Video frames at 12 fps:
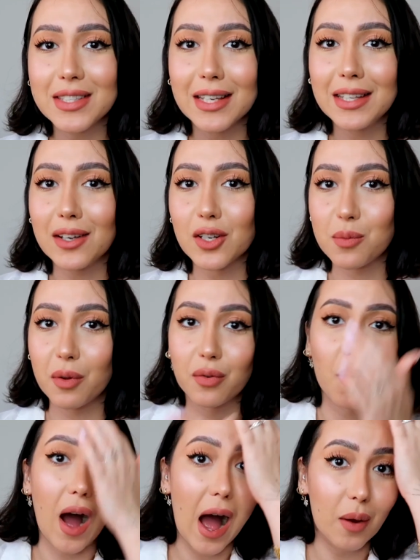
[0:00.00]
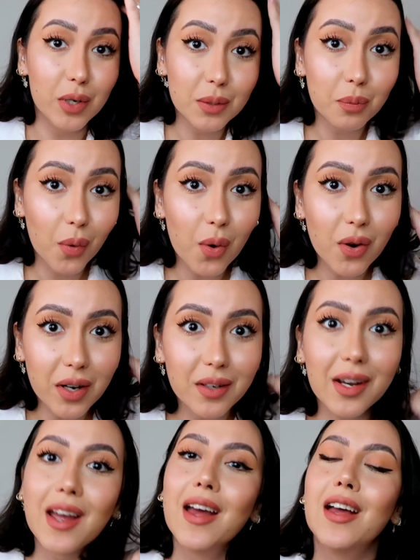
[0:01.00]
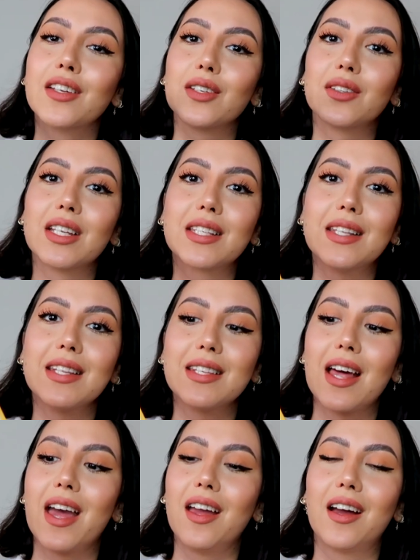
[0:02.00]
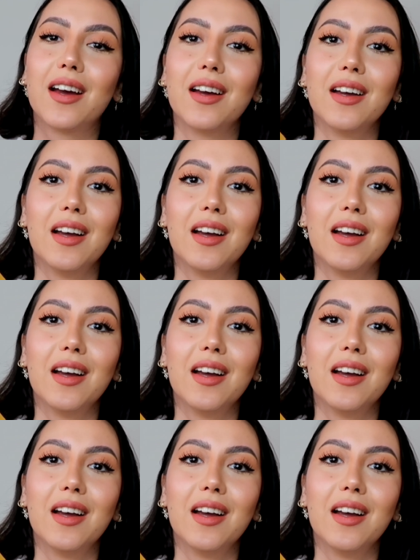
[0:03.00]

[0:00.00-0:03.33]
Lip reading: 10 years before I was born. So this is like